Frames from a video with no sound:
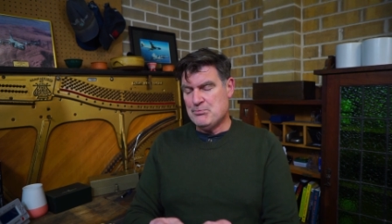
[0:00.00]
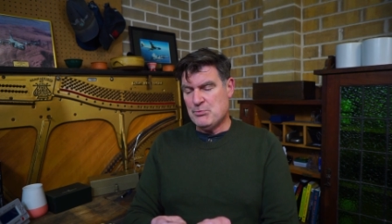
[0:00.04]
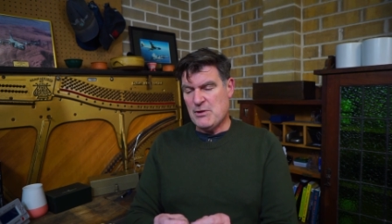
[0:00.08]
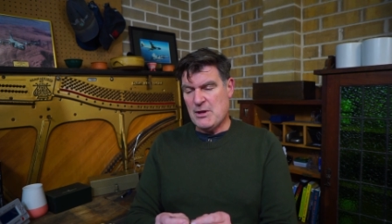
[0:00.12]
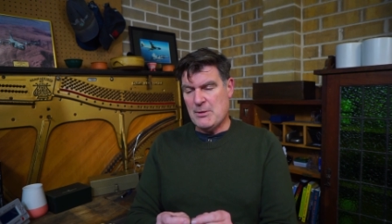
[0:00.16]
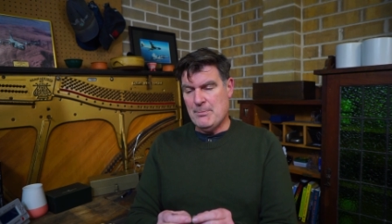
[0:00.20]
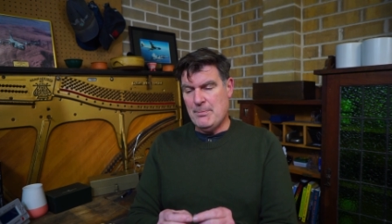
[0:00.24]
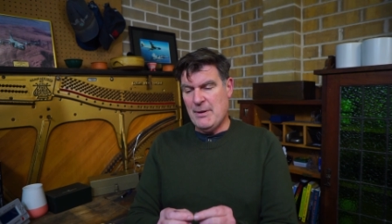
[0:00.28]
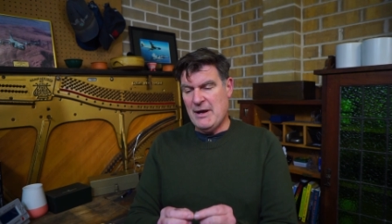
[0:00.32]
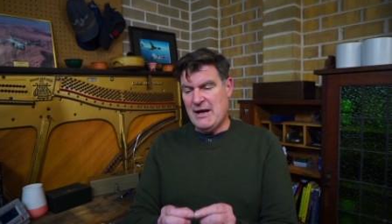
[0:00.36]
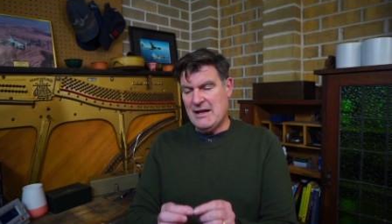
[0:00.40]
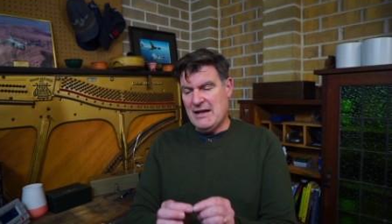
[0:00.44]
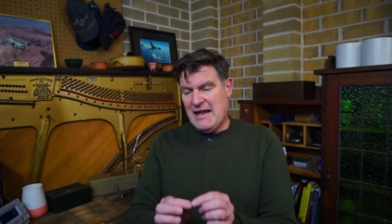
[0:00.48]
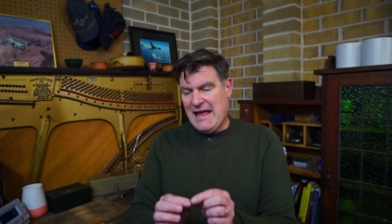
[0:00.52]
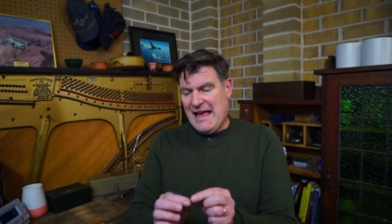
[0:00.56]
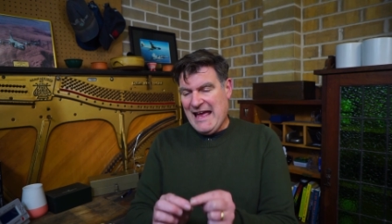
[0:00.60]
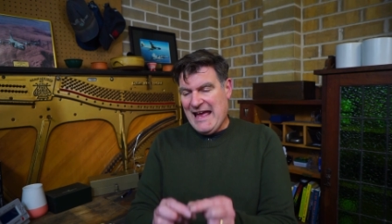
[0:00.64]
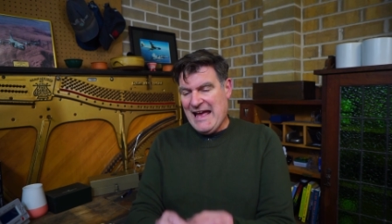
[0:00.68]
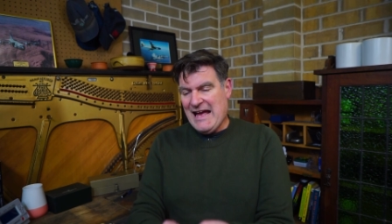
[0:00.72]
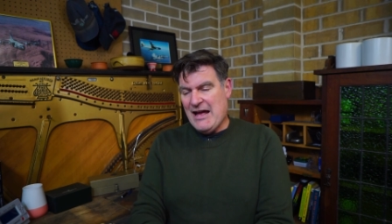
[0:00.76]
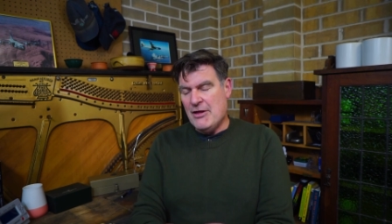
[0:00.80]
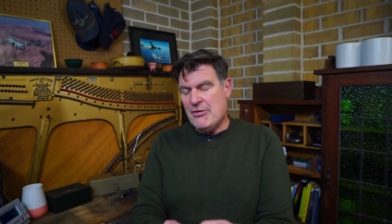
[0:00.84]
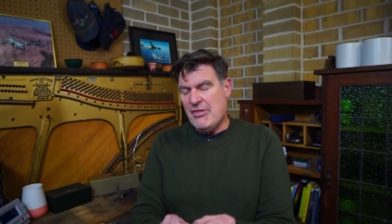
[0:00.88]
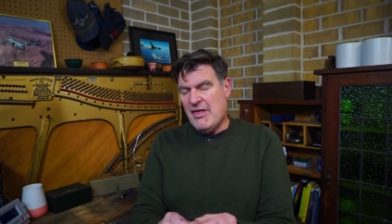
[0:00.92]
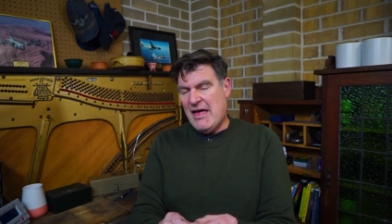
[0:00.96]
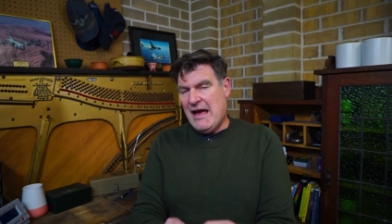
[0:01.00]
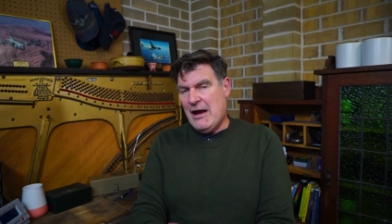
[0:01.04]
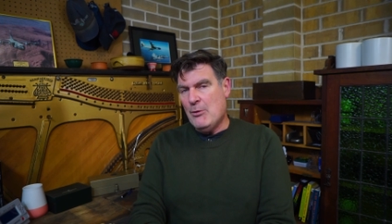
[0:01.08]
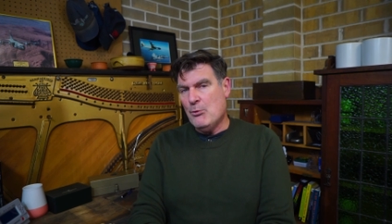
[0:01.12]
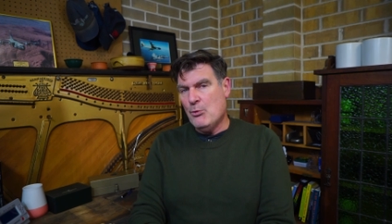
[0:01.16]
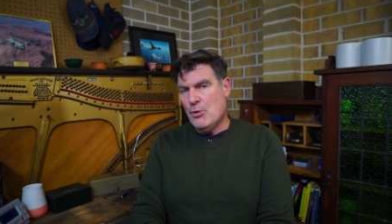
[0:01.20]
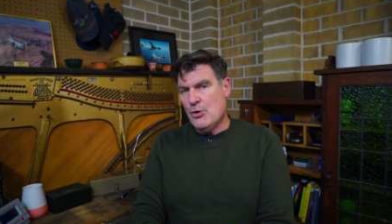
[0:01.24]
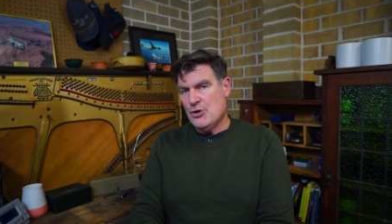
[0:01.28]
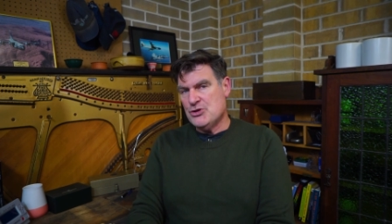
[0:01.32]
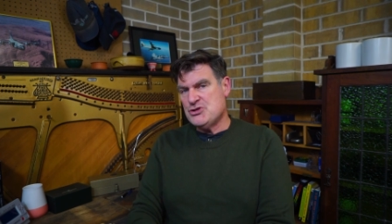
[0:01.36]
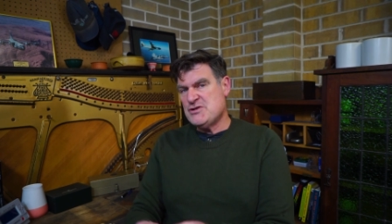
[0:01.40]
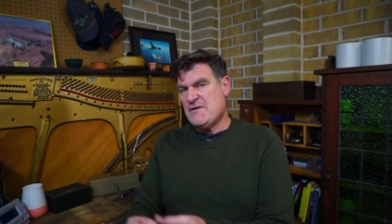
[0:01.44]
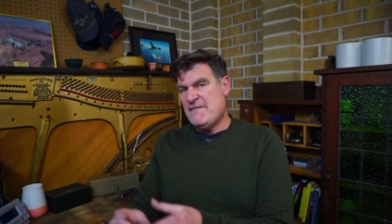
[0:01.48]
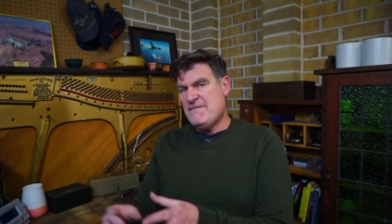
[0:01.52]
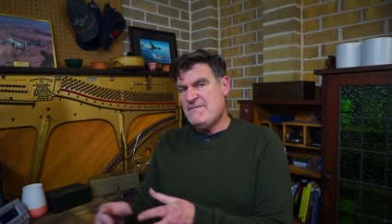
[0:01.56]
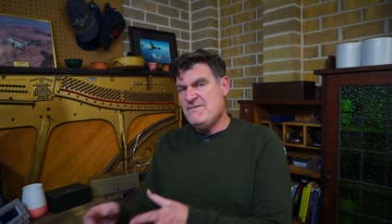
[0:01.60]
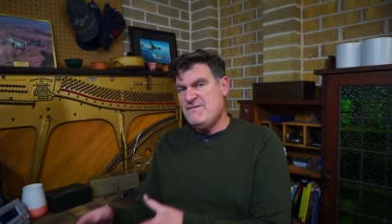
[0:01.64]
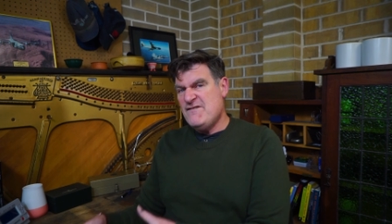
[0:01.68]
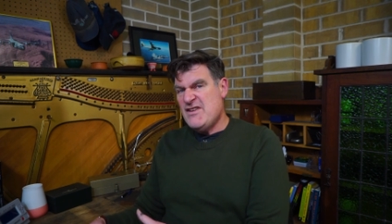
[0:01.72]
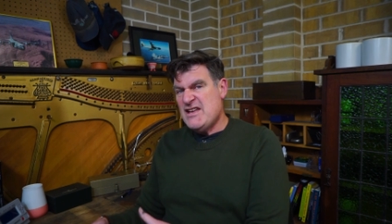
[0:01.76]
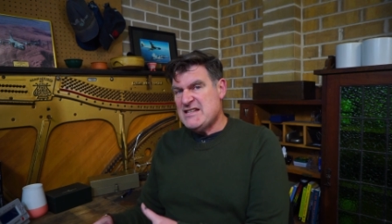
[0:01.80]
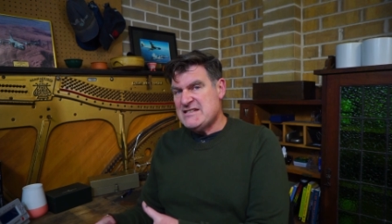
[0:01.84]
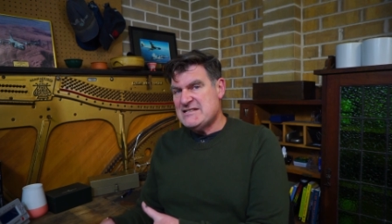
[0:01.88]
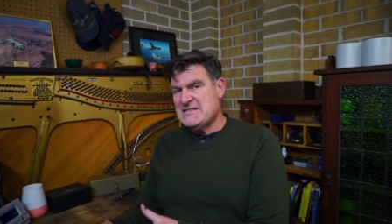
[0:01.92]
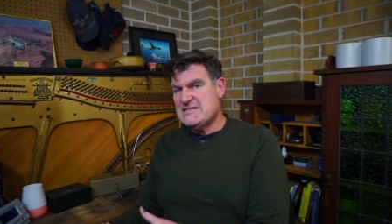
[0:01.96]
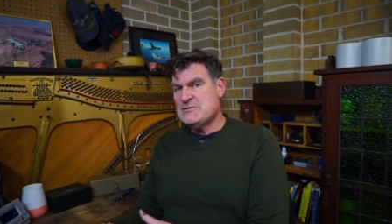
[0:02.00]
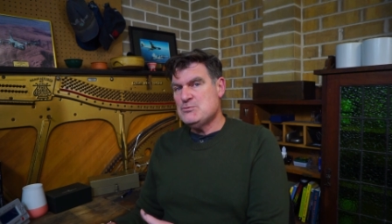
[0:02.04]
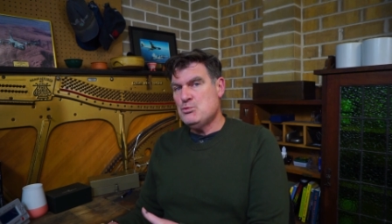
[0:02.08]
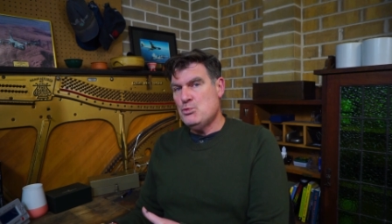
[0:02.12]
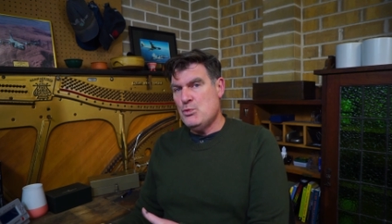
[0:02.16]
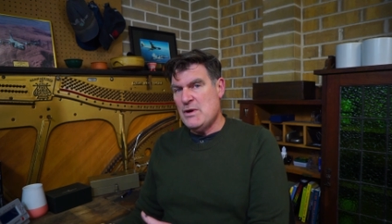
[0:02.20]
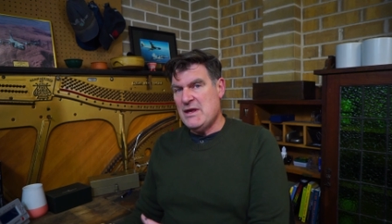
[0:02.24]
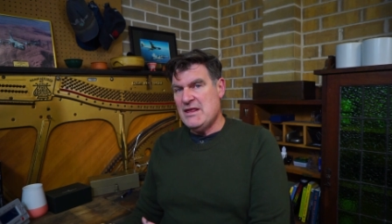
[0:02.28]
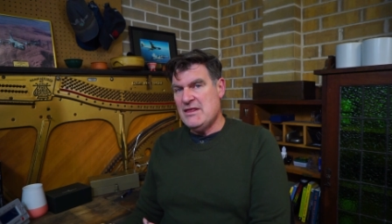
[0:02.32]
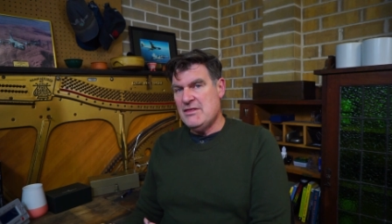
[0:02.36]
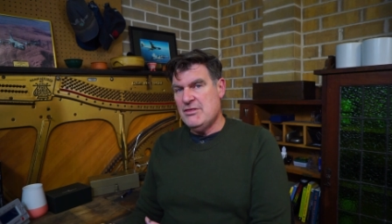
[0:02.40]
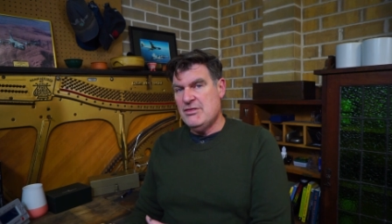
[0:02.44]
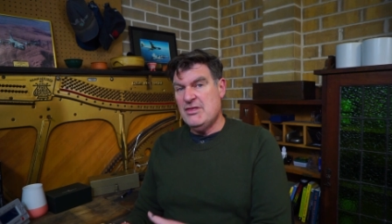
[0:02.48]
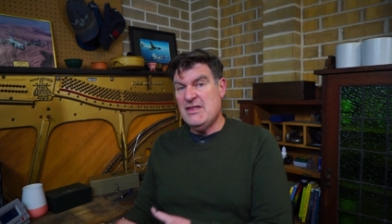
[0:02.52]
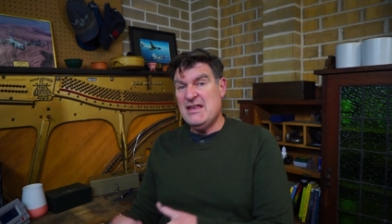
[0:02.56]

but how that watch fits with